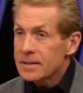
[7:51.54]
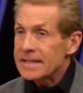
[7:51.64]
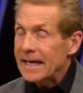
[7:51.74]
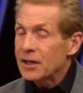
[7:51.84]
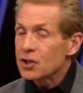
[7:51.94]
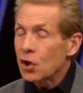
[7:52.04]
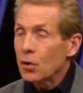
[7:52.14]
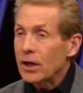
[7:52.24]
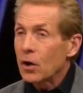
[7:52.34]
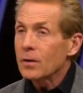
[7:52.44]
San
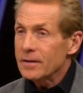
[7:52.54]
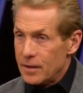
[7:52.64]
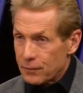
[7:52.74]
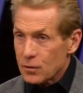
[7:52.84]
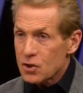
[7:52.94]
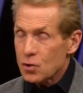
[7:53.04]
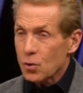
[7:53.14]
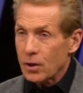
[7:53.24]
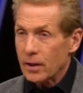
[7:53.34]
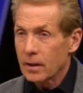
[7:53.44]
Antonio, different
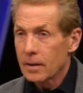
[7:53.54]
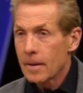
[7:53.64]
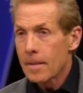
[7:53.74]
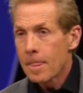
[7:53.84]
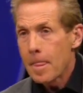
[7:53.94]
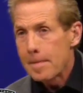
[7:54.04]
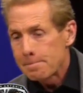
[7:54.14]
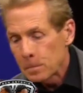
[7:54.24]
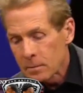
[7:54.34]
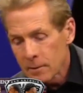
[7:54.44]
story. He's played unbelievable.